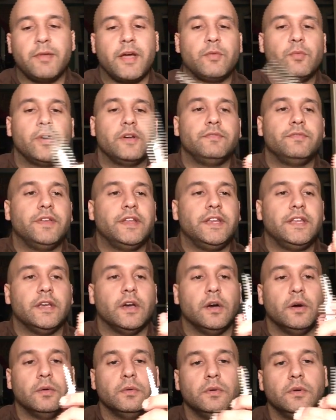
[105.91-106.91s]
In my one
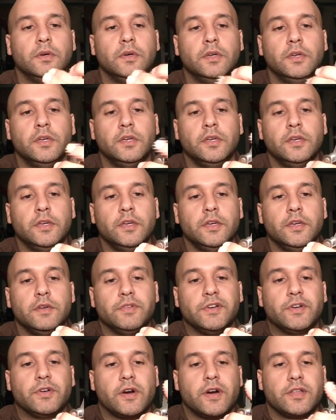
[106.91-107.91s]
video
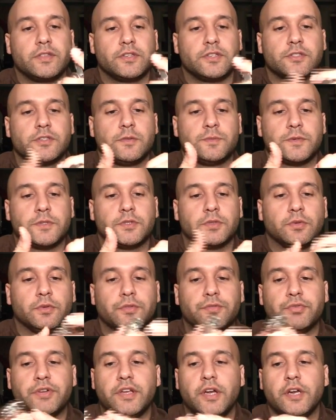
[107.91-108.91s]
regarding the Super
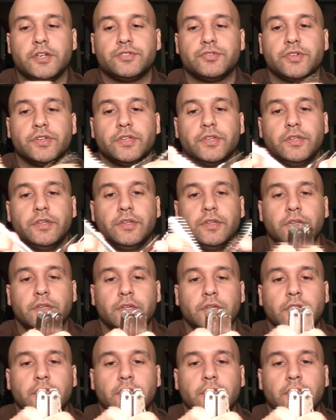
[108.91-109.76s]
Tool 300,